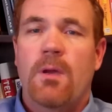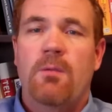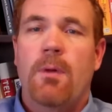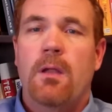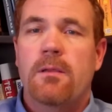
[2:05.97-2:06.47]

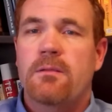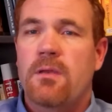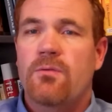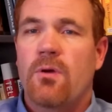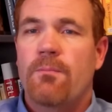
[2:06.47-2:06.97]
metabolic
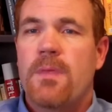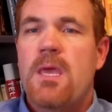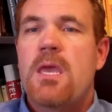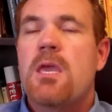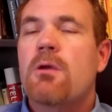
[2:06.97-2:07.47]
syndrome.
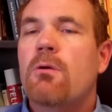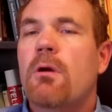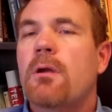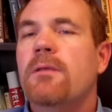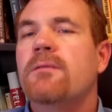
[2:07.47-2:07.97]
Here
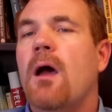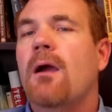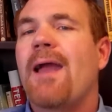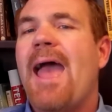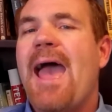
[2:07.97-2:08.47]
is
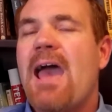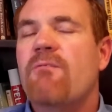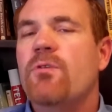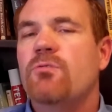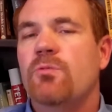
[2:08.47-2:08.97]
our
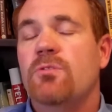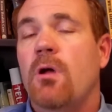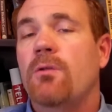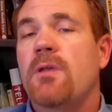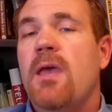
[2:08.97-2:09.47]
average
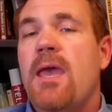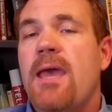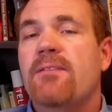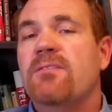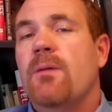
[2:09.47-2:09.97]
result
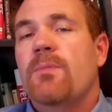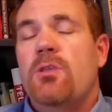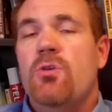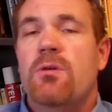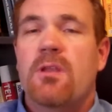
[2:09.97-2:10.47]
and some
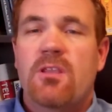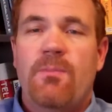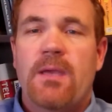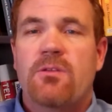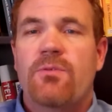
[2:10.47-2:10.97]
that you can
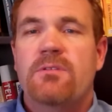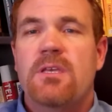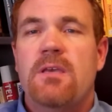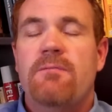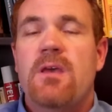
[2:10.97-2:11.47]
expect to
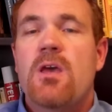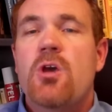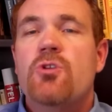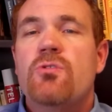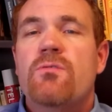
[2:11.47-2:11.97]
receive.
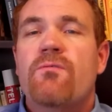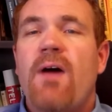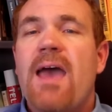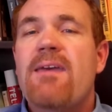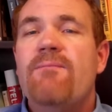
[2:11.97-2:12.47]

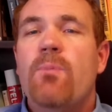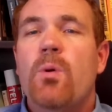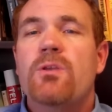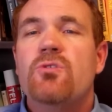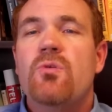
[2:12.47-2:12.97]

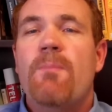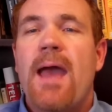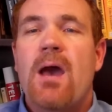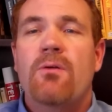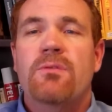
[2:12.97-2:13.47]
5.2
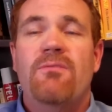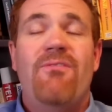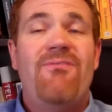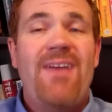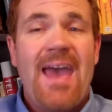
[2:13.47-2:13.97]
pounds of
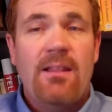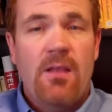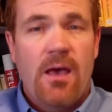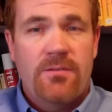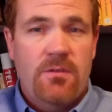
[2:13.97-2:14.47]
fat
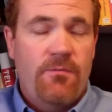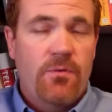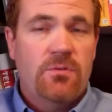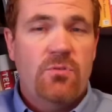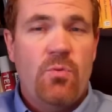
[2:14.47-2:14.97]
loss the
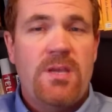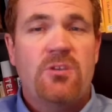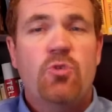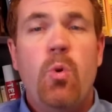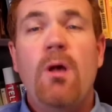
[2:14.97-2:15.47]
first week,
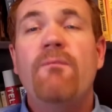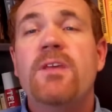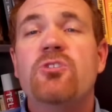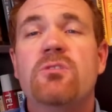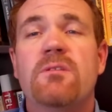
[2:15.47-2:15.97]
12
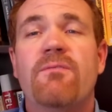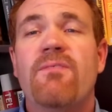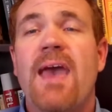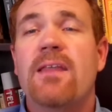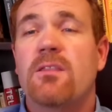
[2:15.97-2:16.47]
inches of
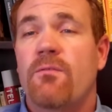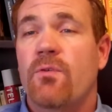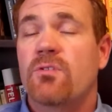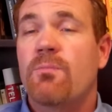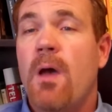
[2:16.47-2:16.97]
fat the
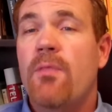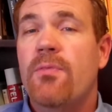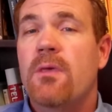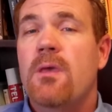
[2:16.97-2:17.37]
first month.